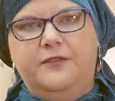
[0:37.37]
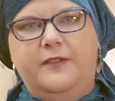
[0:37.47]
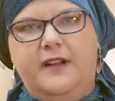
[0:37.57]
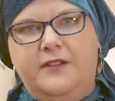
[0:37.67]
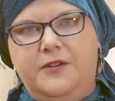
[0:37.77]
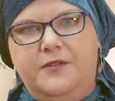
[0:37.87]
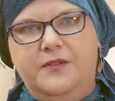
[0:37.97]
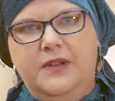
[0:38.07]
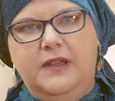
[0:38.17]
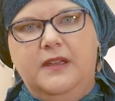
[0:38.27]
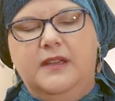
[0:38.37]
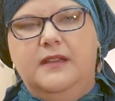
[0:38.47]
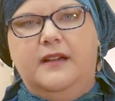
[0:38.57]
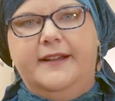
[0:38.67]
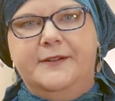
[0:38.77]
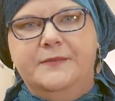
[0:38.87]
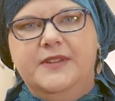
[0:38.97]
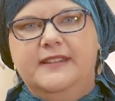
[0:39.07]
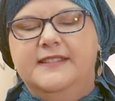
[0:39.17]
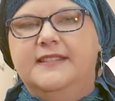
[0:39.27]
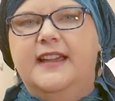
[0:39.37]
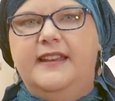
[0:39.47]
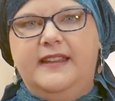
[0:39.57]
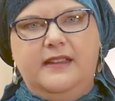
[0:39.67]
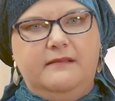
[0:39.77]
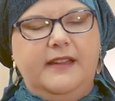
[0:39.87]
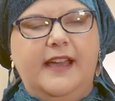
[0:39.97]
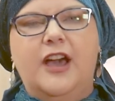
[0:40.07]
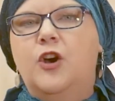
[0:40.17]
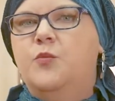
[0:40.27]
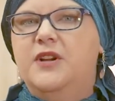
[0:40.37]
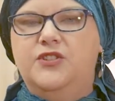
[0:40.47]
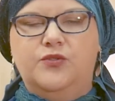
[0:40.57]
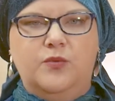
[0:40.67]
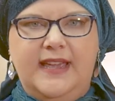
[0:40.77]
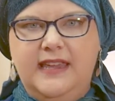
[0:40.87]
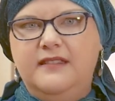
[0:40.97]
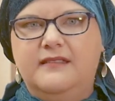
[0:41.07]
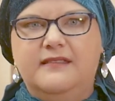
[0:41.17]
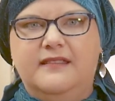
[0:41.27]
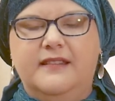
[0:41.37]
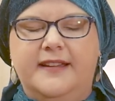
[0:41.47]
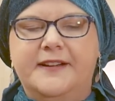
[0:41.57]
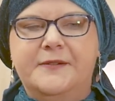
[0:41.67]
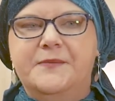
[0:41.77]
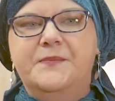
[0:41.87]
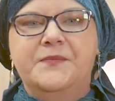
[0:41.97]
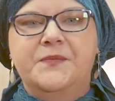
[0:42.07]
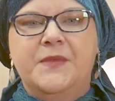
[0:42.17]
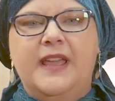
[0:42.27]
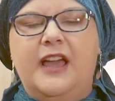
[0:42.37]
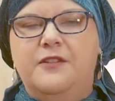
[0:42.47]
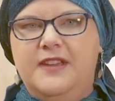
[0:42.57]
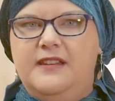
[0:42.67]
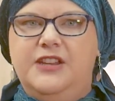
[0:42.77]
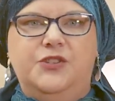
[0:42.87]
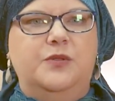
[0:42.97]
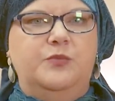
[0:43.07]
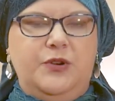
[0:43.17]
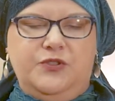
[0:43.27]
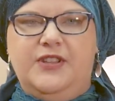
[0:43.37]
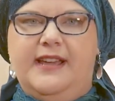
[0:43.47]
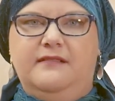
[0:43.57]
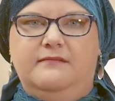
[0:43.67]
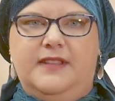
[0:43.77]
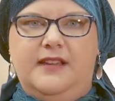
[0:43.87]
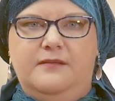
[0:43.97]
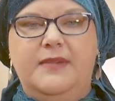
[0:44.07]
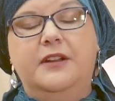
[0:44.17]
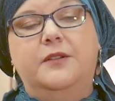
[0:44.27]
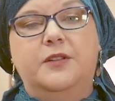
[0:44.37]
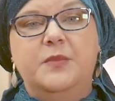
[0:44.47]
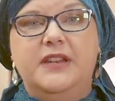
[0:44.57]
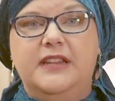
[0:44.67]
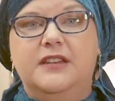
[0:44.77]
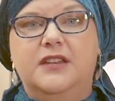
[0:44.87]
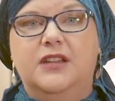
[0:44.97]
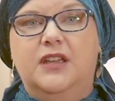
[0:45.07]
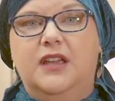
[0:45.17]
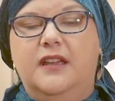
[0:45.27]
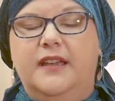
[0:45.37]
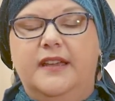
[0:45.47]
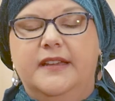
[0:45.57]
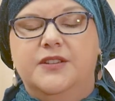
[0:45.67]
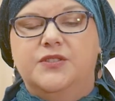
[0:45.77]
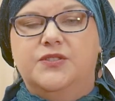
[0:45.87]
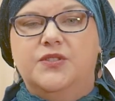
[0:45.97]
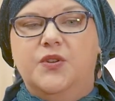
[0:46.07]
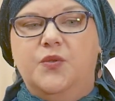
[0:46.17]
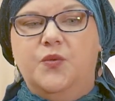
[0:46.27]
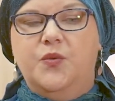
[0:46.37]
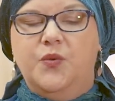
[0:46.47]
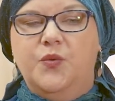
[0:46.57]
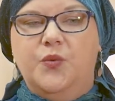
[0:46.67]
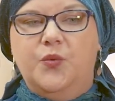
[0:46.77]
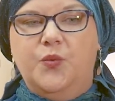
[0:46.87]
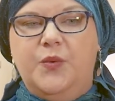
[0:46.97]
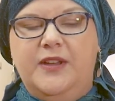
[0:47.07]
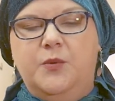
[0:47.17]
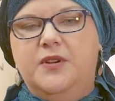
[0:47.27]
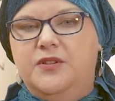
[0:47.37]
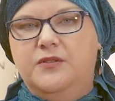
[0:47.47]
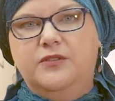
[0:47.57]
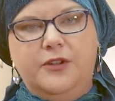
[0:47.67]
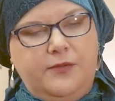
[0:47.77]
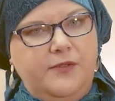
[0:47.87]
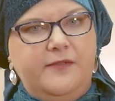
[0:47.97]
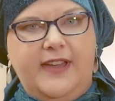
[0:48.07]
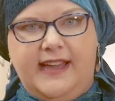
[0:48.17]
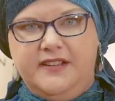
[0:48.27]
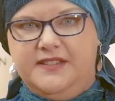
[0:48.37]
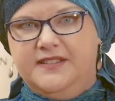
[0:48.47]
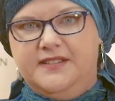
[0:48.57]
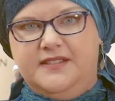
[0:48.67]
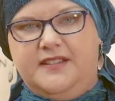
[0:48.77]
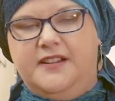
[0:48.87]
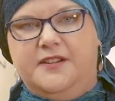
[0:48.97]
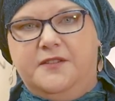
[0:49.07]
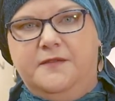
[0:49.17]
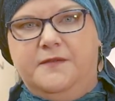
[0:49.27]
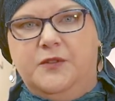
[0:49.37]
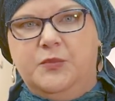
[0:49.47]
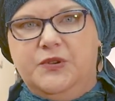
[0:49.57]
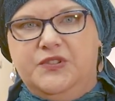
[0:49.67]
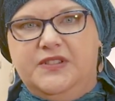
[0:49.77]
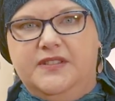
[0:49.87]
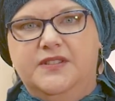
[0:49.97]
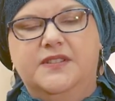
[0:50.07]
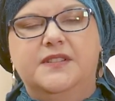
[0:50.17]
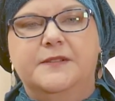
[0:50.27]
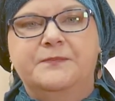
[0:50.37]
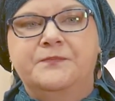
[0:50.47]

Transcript: to follow in deciding how much weight, how they need to approach that medical opinion. So we will look through the facts of the person's